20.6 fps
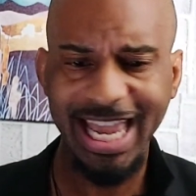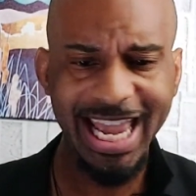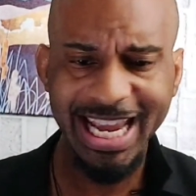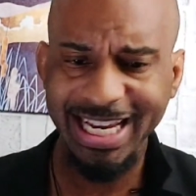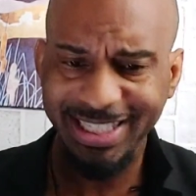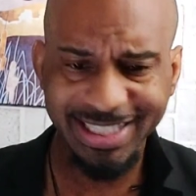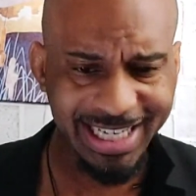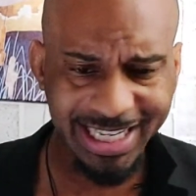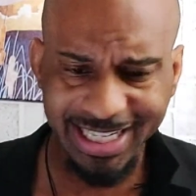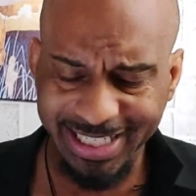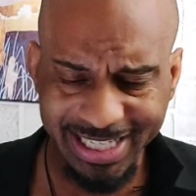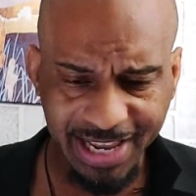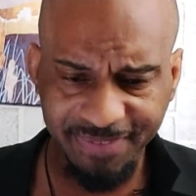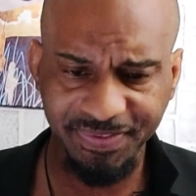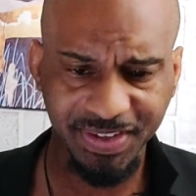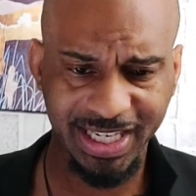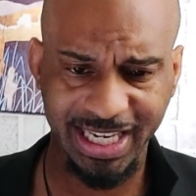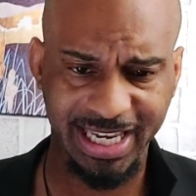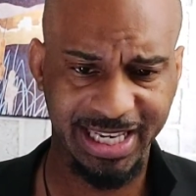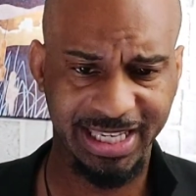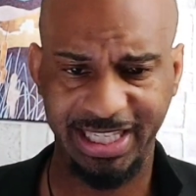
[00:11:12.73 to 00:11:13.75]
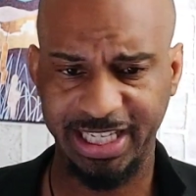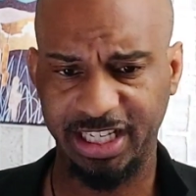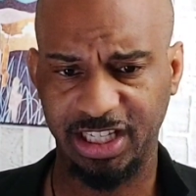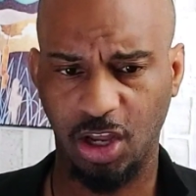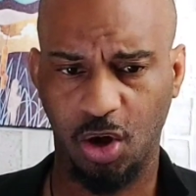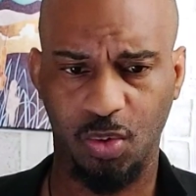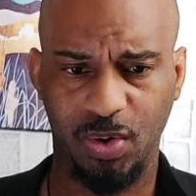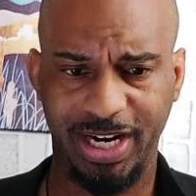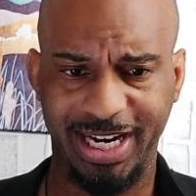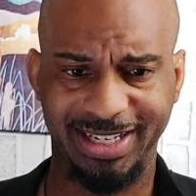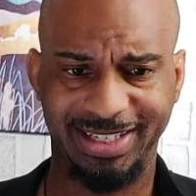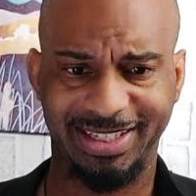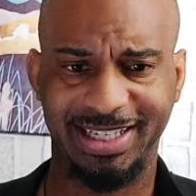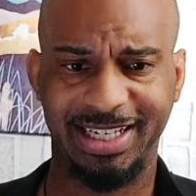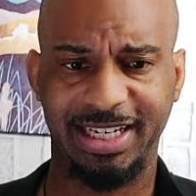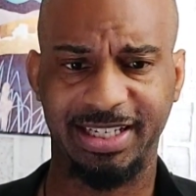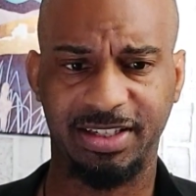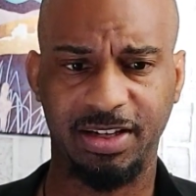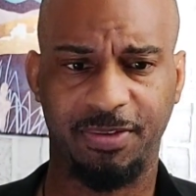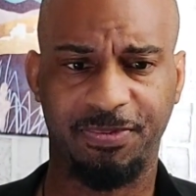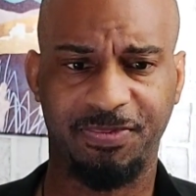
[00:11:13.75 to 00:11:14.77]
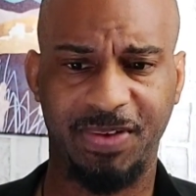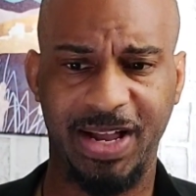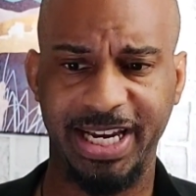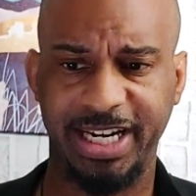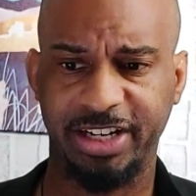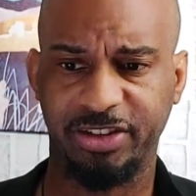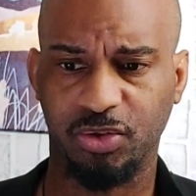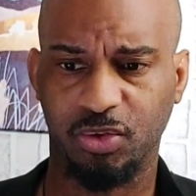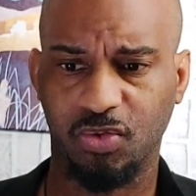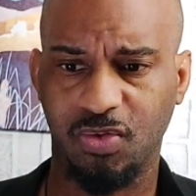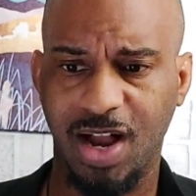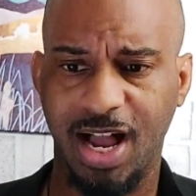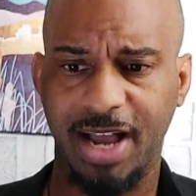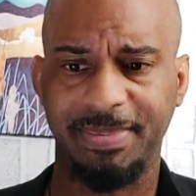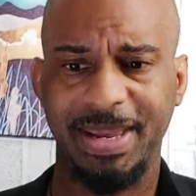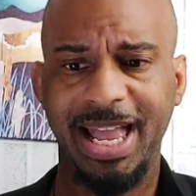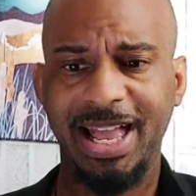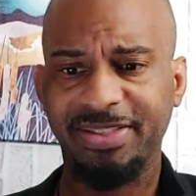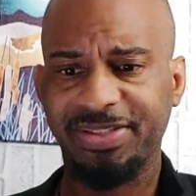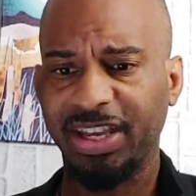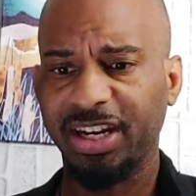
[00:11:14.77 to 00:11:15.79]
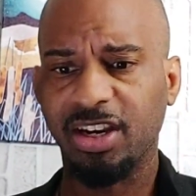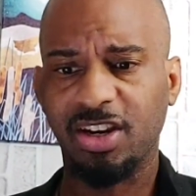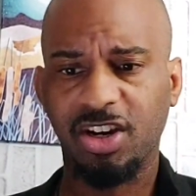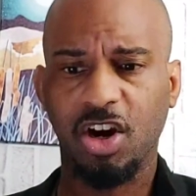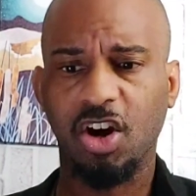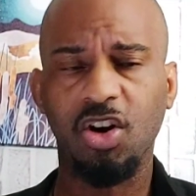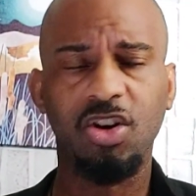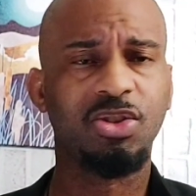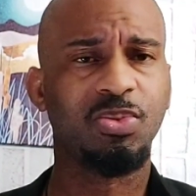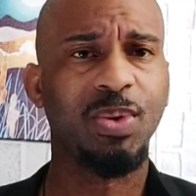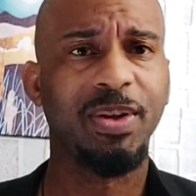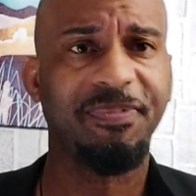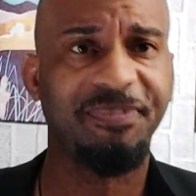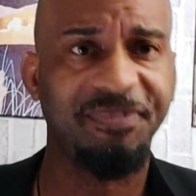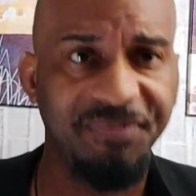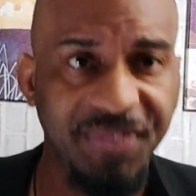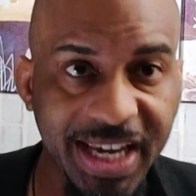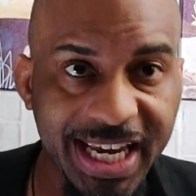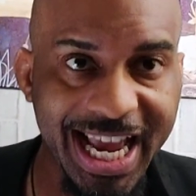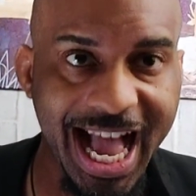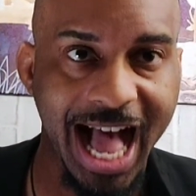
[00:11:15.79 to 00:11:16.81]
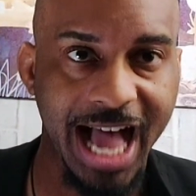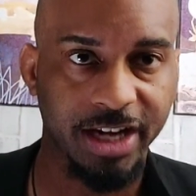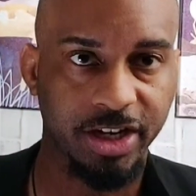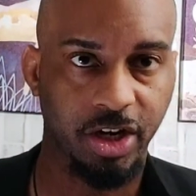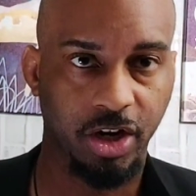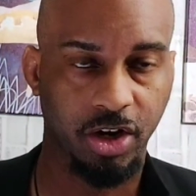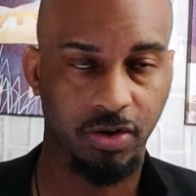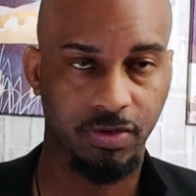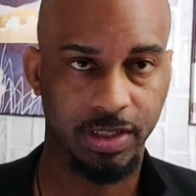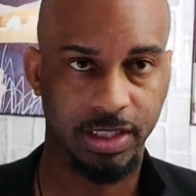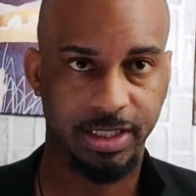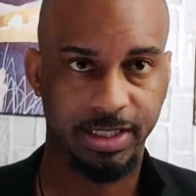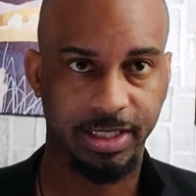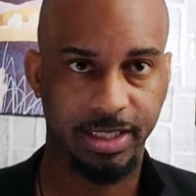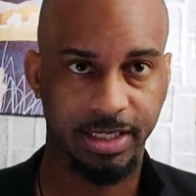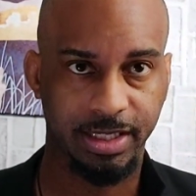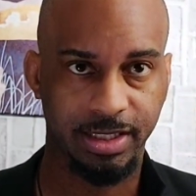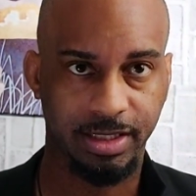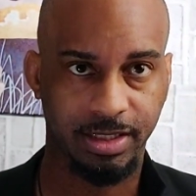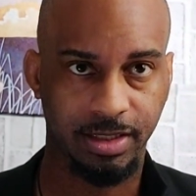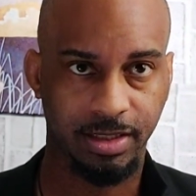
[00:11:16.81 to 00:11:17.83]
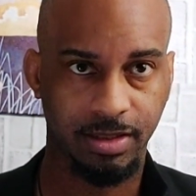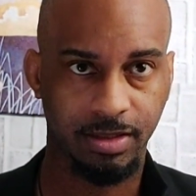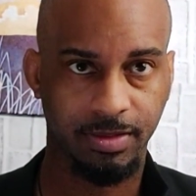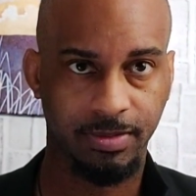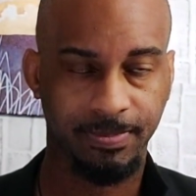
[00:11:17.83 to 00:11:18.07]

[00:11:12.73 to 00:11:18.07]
A significantly lower incidence of financial crime than occurs with fiat currencies.